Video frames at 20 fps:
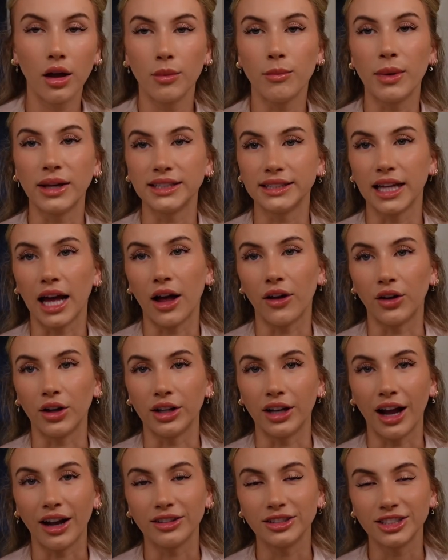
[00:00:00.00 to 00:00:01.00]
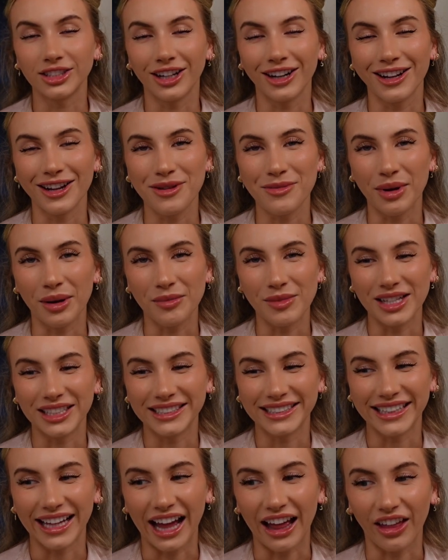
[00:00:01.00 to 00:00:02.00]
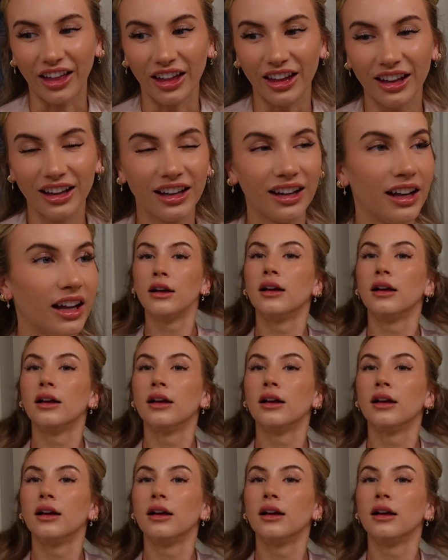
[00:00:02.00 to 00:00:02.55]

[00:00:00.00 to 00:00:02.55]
My salad, I was talking about my salad.